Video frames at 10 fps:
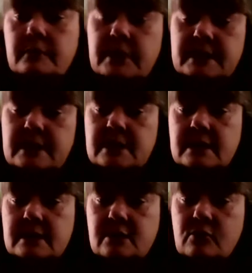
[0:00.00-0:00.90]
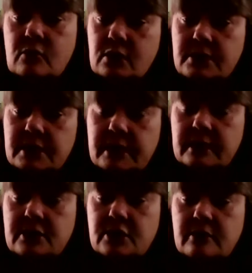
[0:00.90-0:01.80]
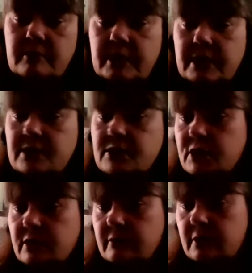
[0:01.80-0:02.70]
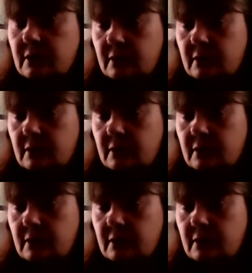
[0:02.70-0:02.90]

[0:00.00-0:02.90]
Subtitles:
But since it is a quarantine, that shouldn't be an issue.